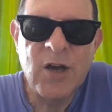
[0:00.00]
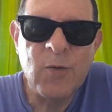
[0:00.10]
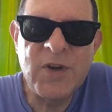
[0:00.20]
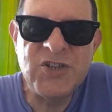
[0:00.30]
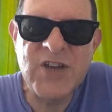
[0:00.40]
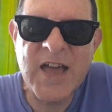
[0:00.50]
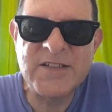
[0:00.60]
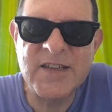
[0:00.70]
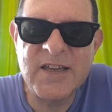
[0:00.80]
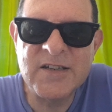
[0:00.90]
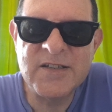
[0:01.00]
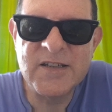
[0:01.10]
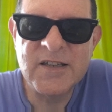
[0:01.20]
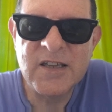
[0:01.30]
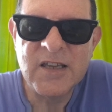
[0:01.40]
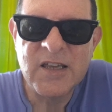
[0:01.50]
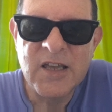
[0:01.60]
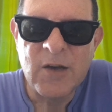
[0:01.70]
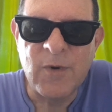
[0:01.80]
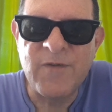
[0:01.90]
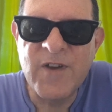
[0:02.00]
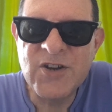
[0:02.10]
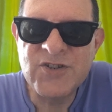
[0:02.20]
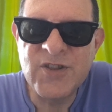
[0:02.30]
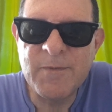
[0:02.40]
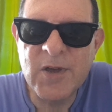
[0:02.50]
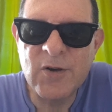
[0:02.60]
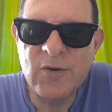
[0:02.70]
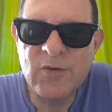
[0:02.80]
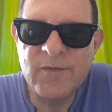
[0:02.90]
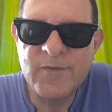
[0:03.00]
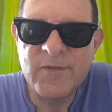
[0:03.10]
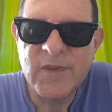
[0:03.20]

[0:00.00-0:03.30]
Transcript: We chatted, we finished the meal,